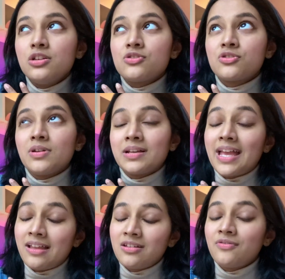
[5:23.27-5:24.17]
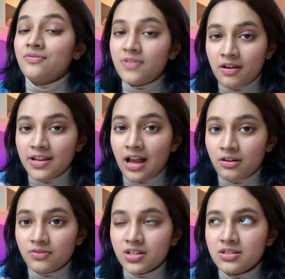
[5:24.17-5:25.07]
So again, very
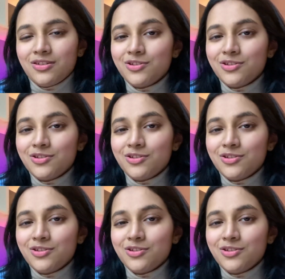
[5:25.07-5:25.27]
average.